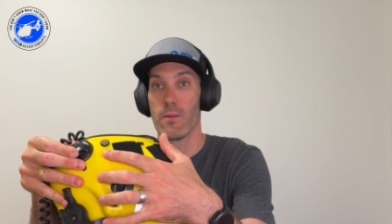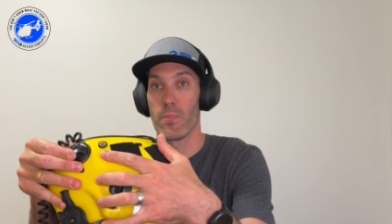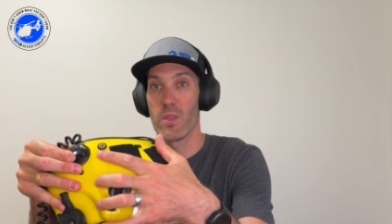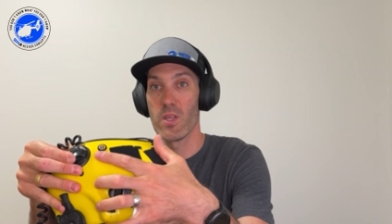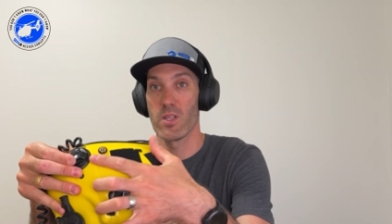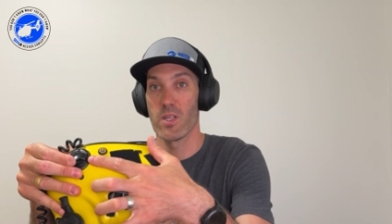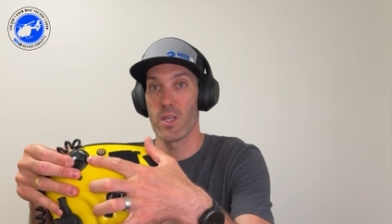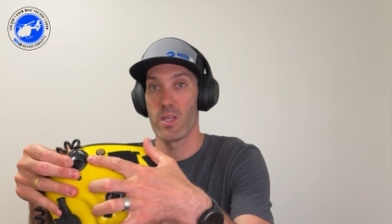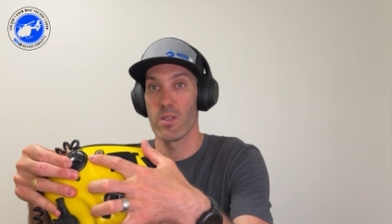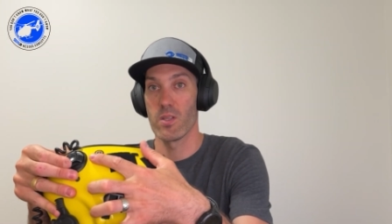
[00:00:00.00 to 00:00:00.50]

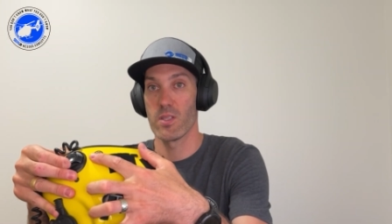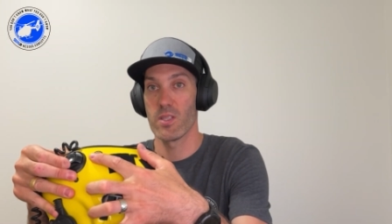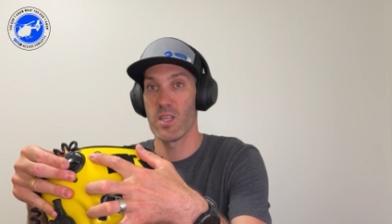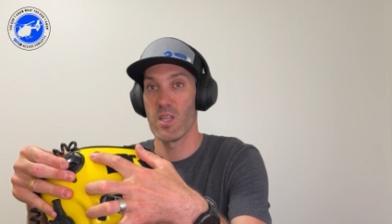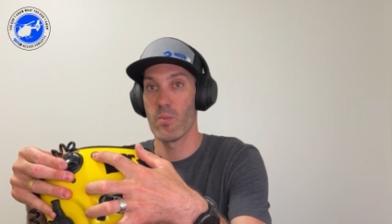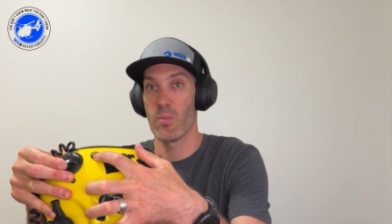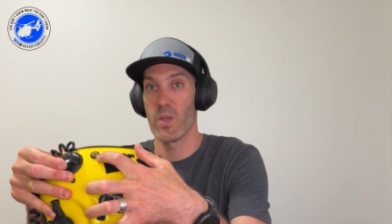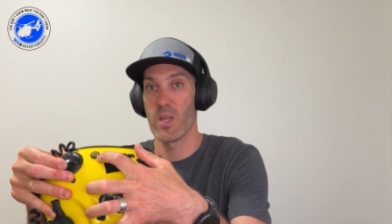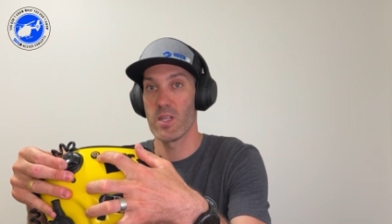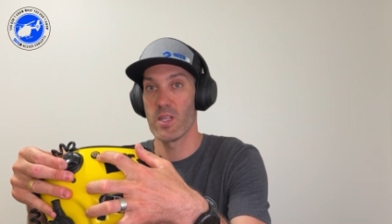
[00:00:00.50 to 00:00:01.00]
You take your
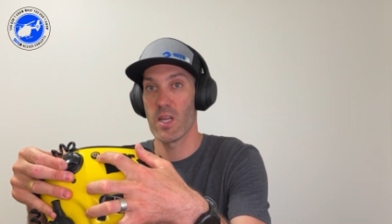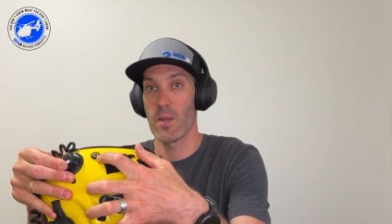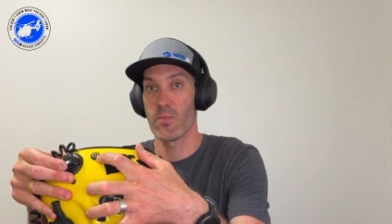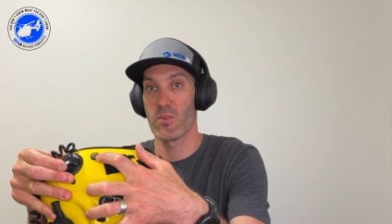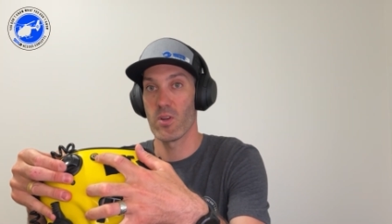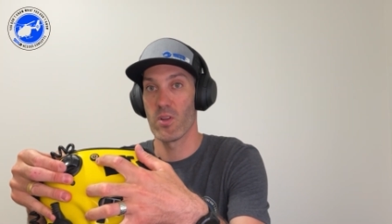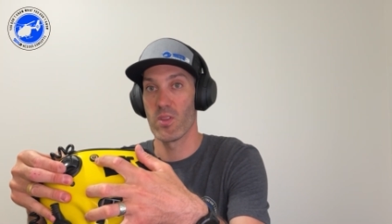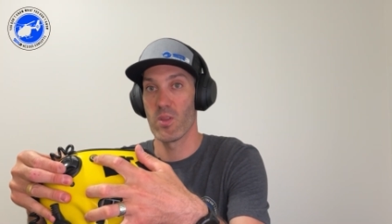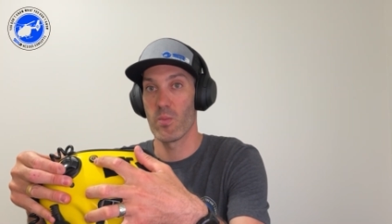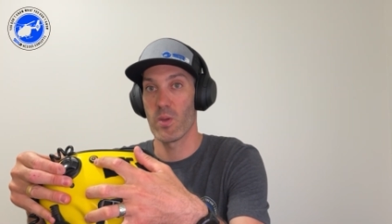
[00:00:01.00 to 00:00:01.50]
CEP
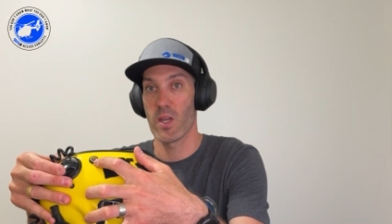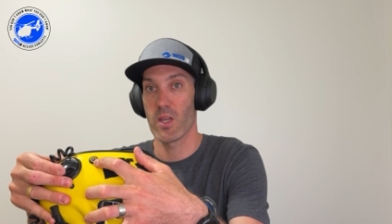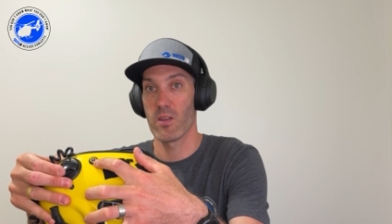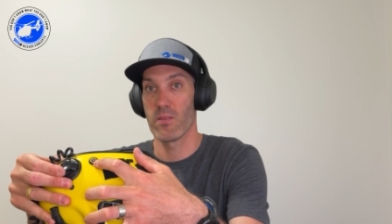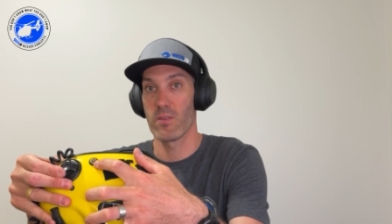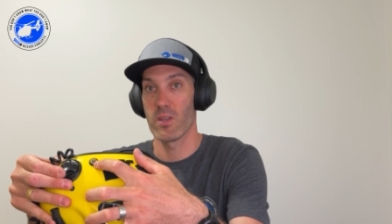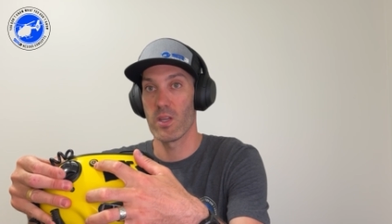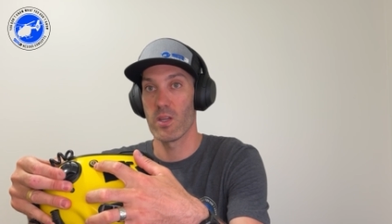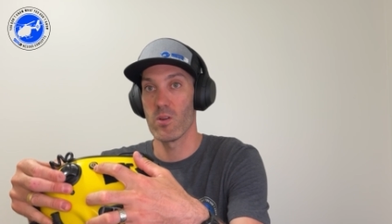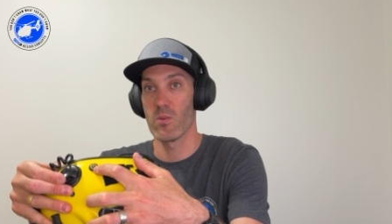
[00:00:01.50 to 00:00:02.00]
adapter on the back
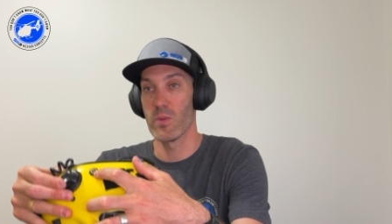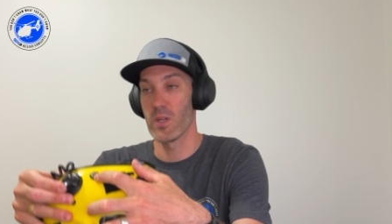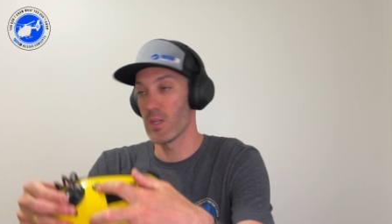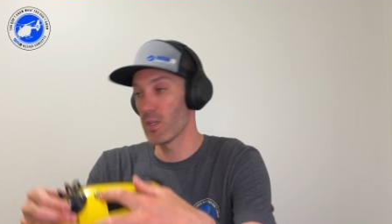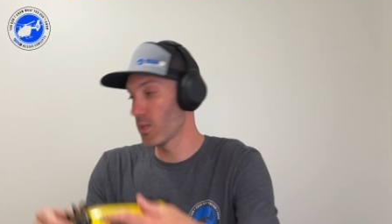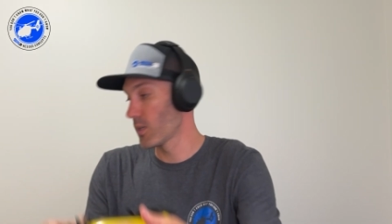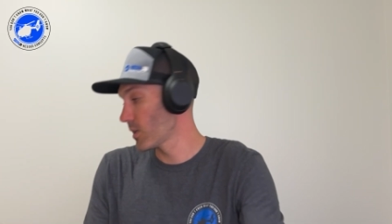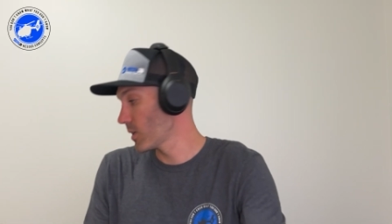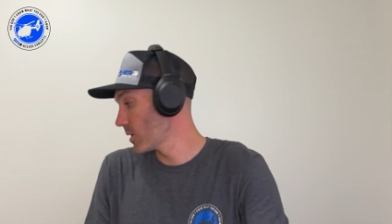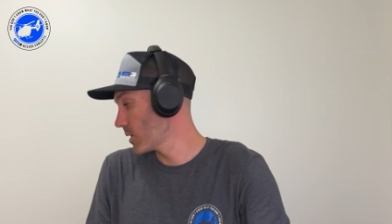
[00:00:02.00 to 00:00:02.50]
of your helmet,
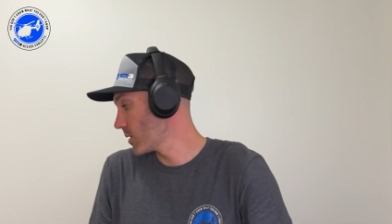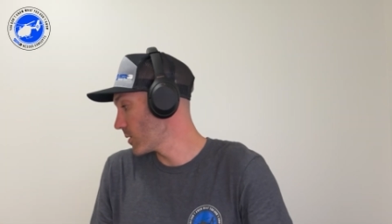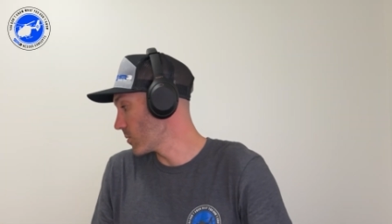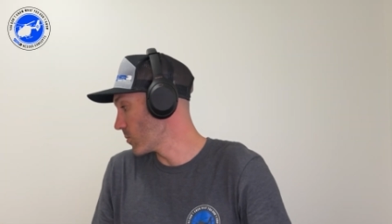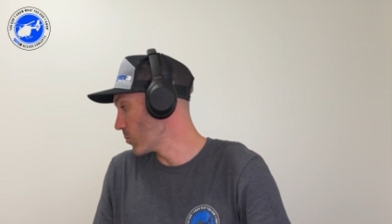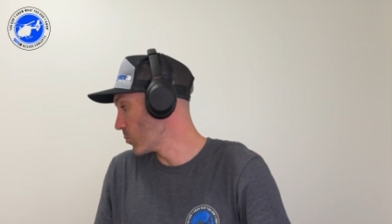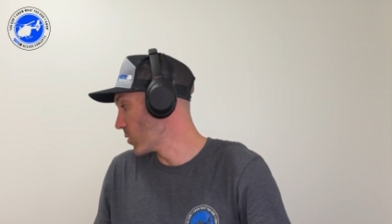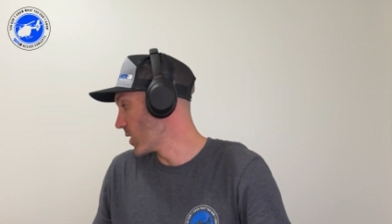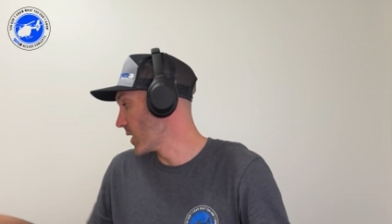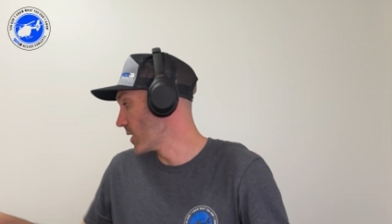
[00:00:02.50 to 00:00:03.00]

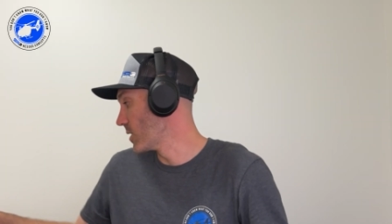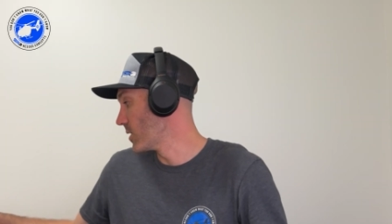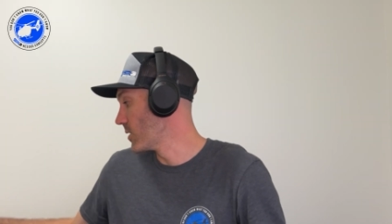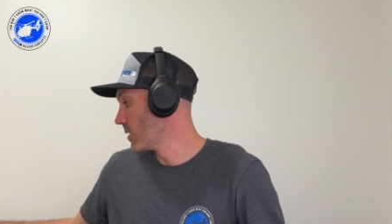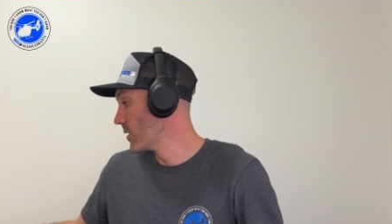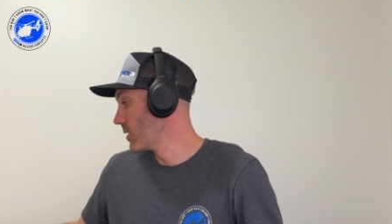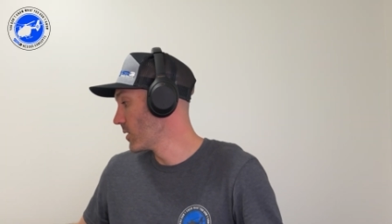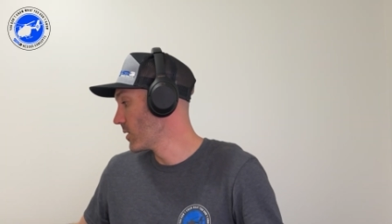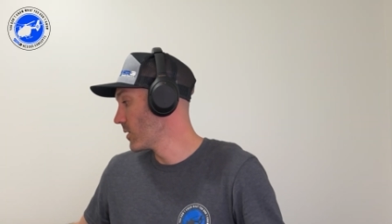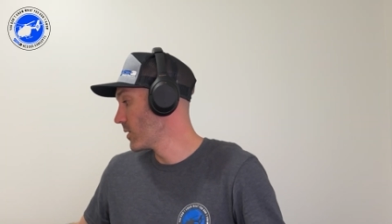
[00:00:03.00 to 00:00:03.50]
run
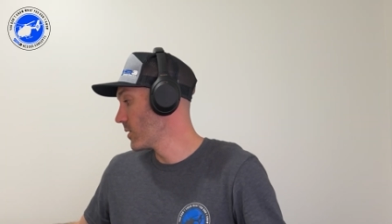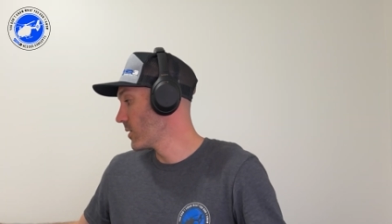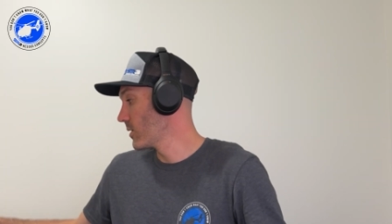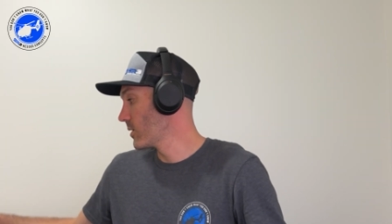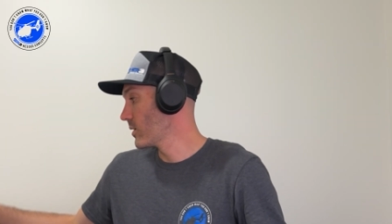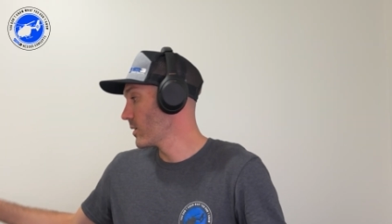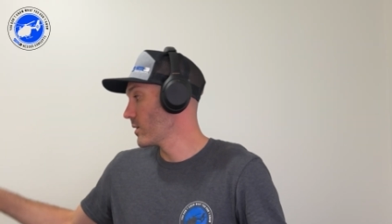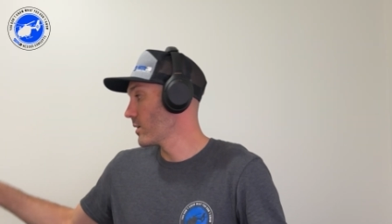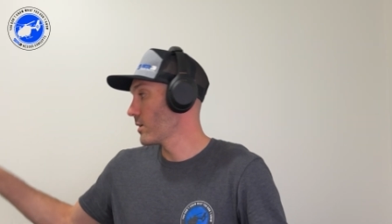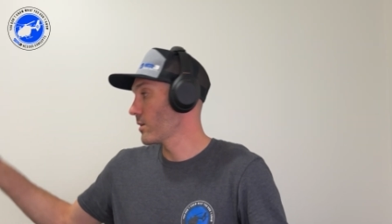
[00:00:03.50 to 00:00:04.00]

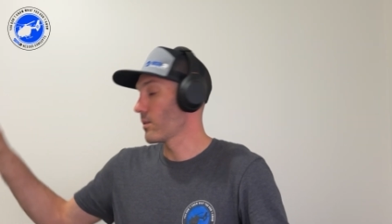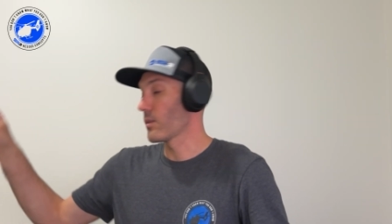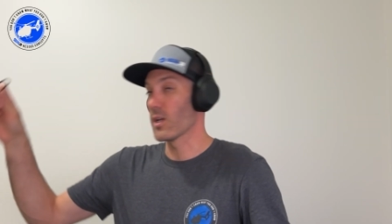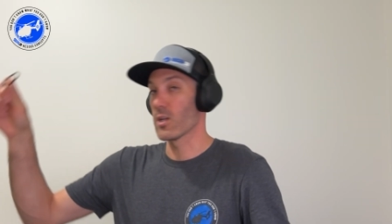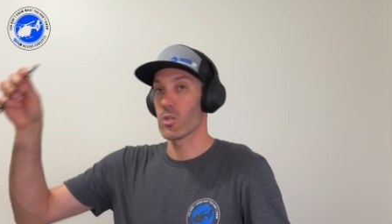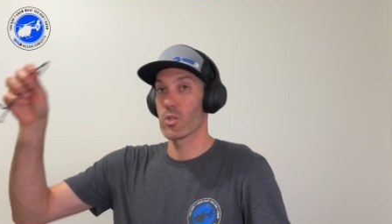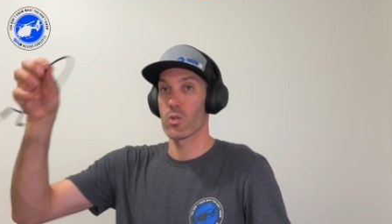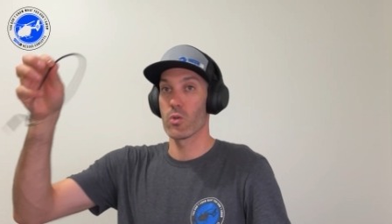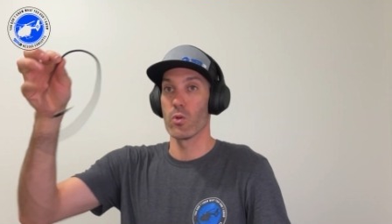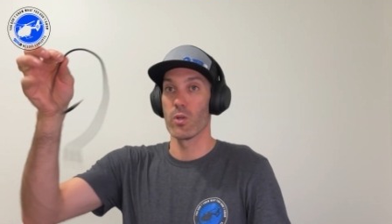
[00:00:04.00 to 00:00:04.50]

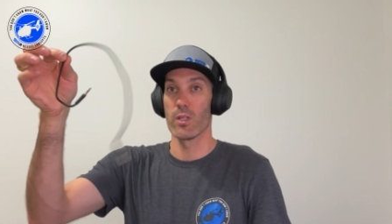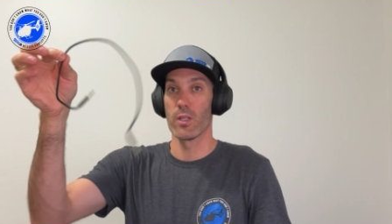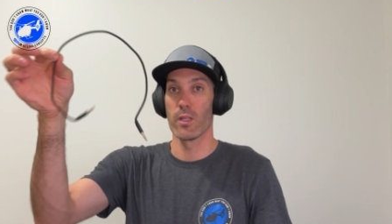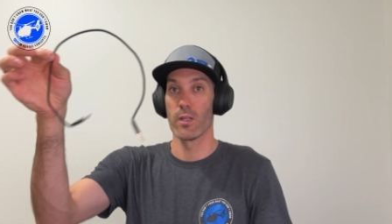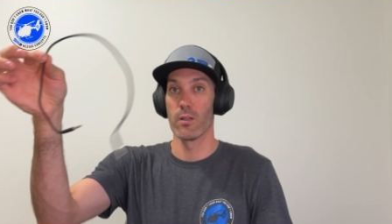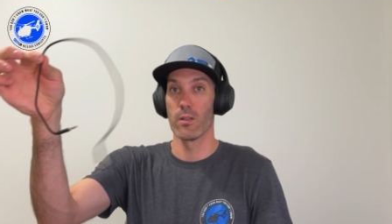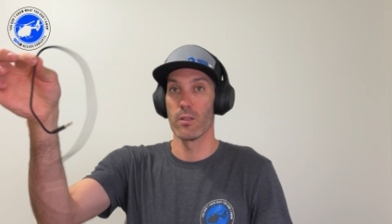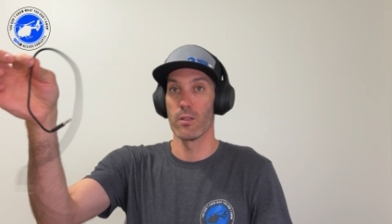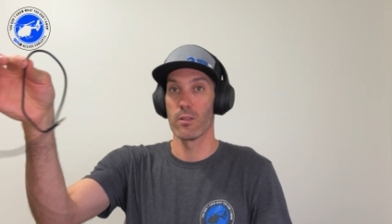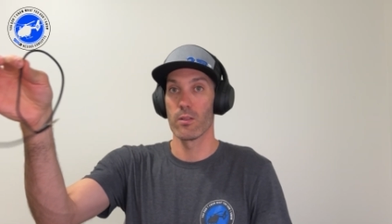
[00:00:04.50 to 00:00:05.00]
that short
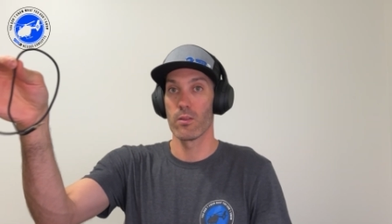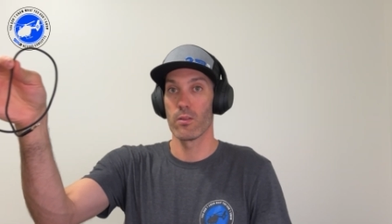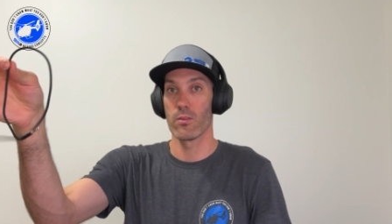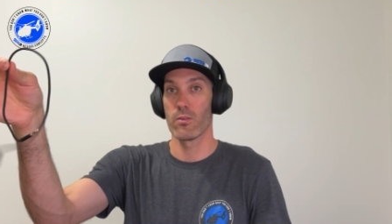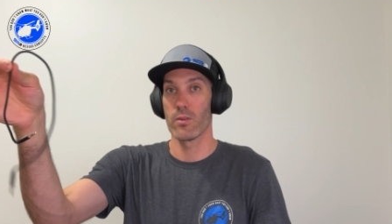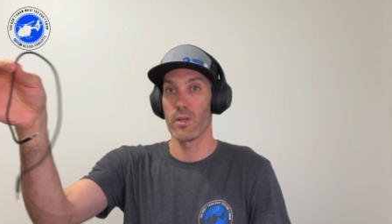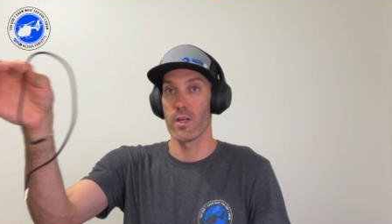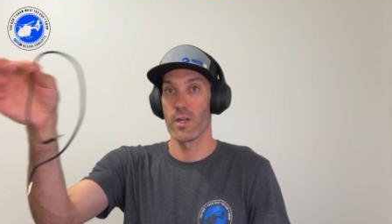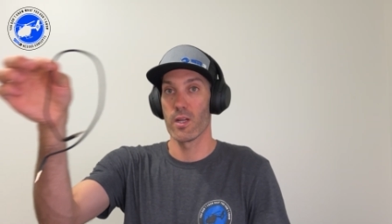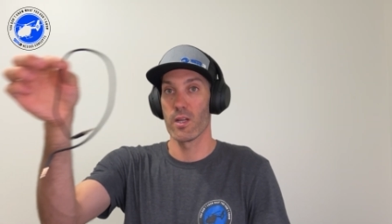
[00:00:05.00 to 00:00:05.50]
little
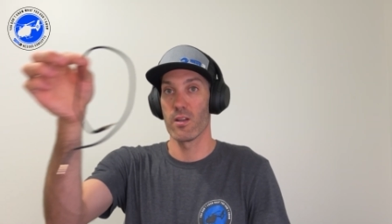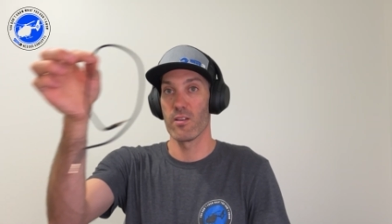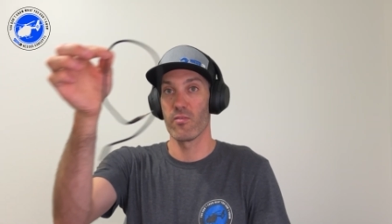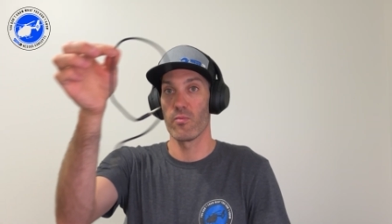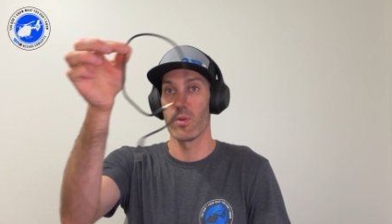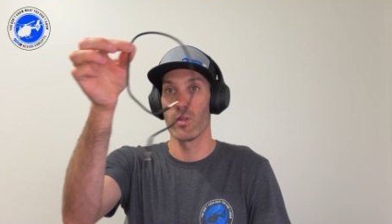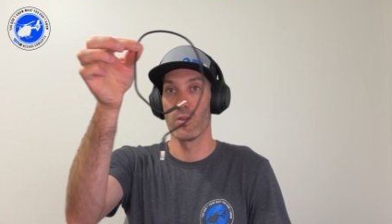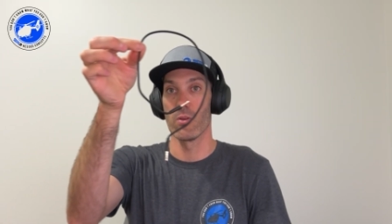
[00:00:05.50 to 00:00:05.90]
3.5mm